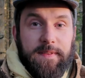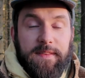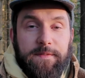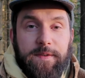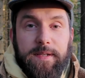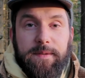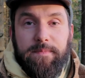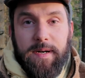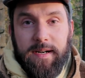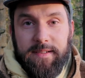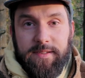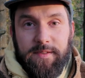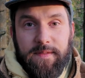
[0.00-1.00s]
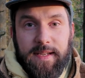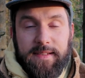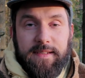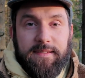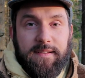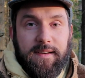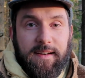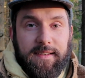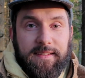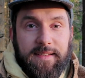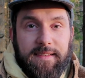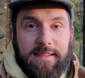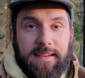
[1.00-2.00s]
Different parts of that
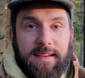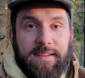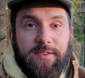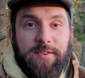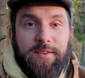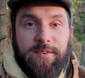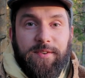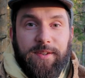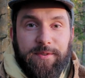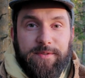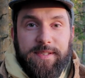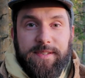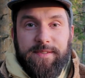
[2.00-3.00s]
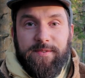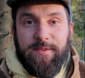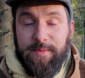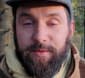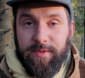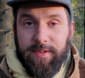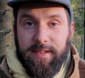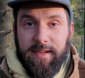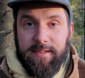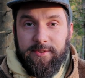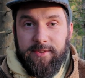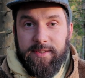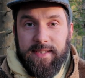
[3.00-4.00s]
society and your closest community,
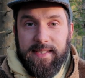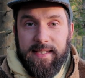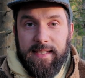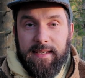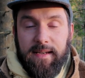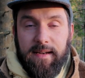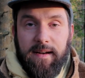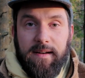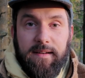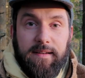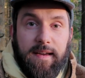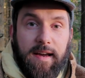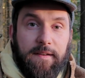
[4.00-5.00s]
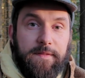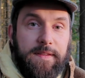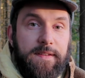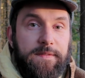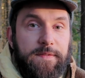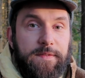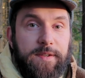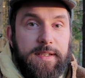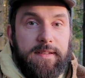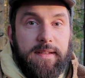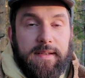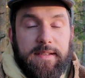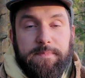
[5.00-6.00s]
I should say, have
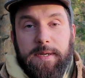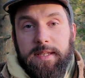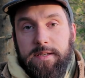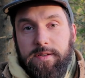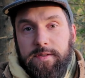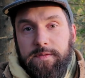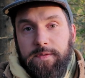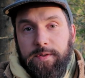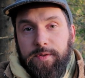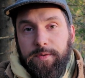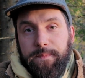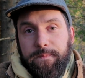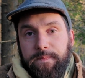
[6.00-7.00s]
different expectations for you.